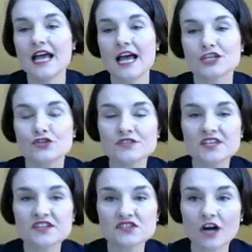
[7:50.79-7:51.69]
A
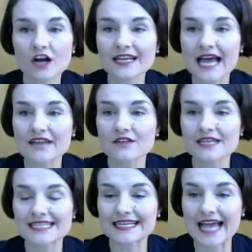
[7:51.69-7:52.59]
shooting star candle
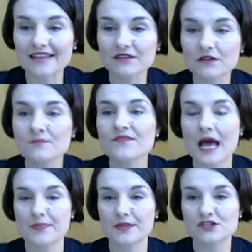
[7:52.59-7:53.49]
is a candle
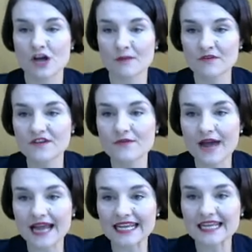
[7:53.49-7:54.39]
at the top of a
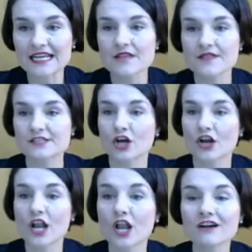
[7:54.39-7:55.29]
rally that's got a
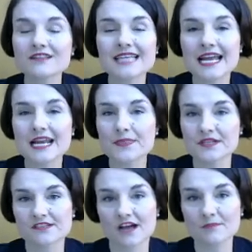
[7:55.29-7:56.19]
long tail at the
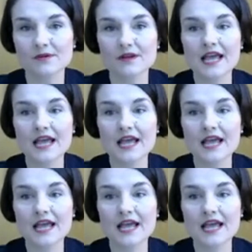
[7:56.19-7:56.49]
top,